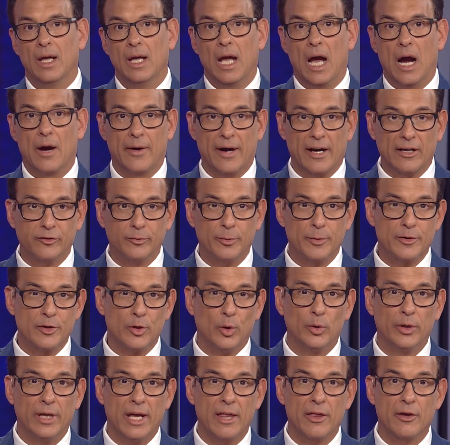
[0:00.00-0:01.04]
Our expert
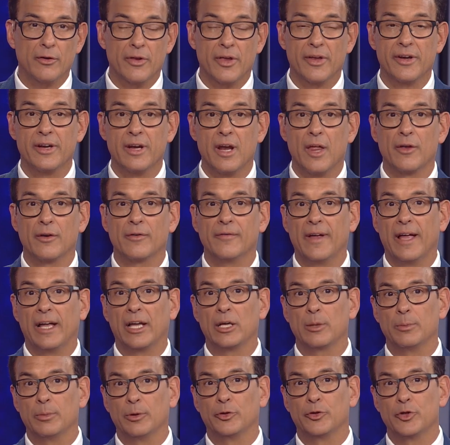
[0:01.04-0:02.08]
told Heather that another
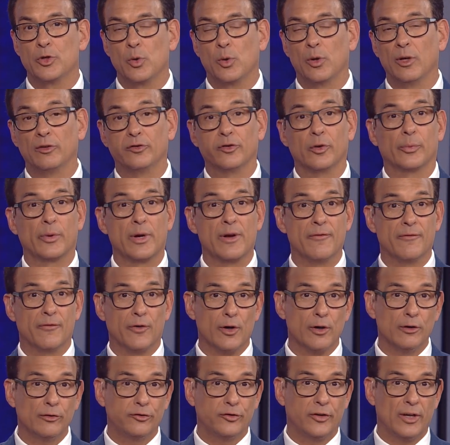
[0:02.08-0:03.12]
valuable tool is a
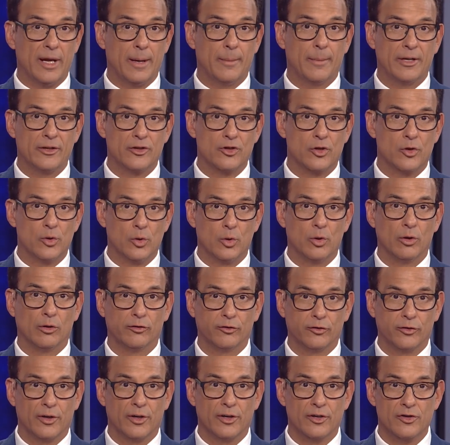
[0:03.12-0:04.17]
reverse image Google
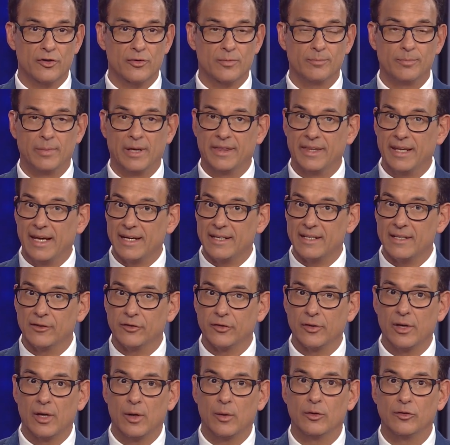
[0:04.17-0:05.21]
search, but that
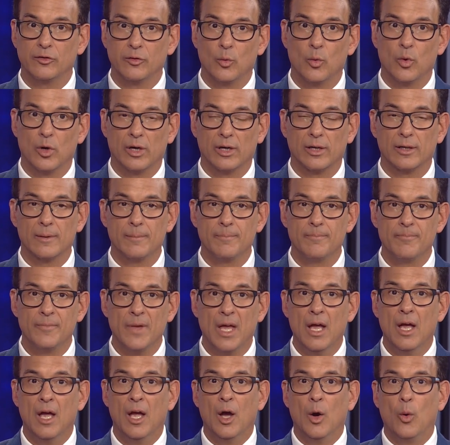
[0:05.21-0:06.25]
doesn't always work.
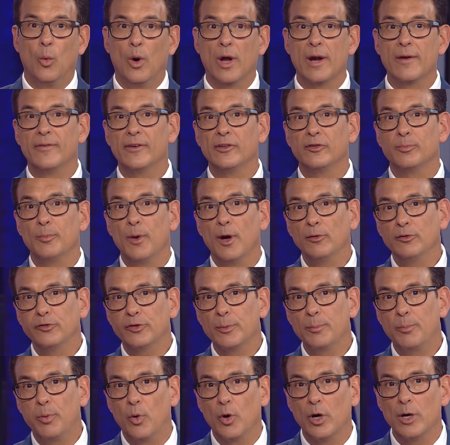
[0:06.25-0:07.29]
One of his most
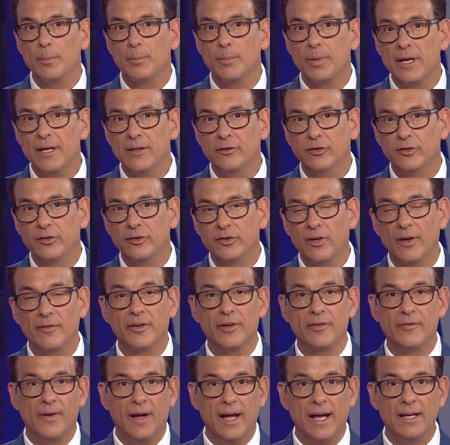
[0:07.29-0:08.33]
important pieces of
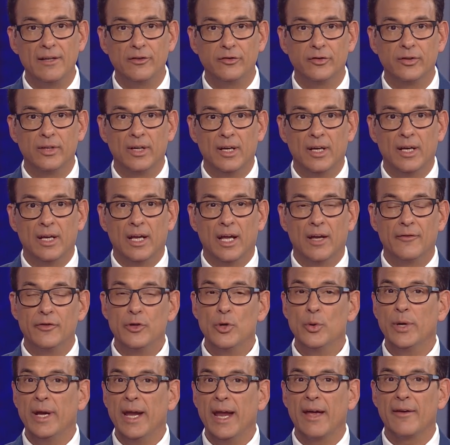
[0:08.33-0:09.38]
advice if
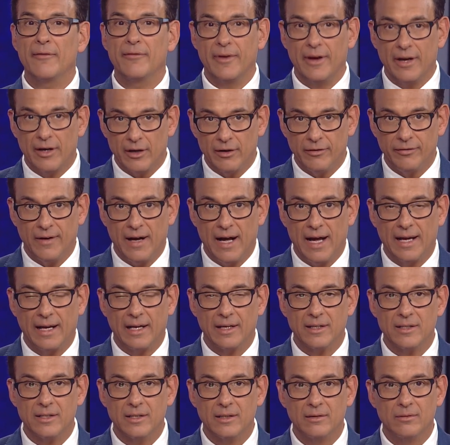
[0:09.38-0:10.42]
you can't verify
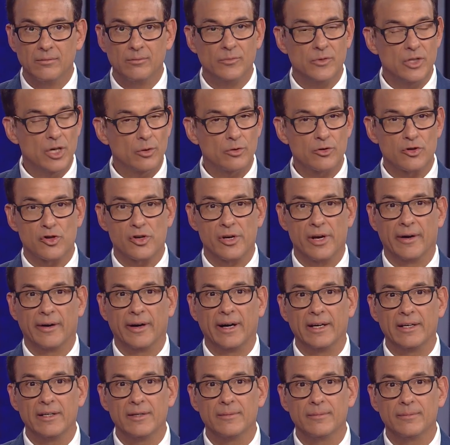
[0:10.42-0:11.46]
it, don't share
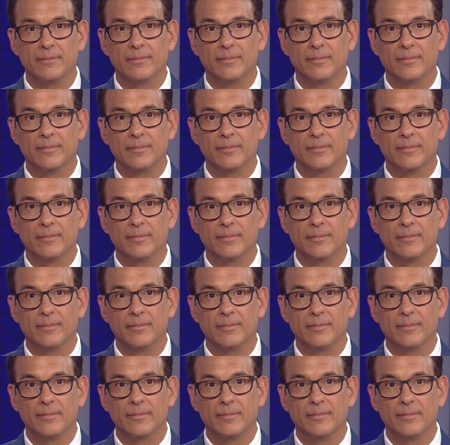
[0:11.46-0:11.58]
it.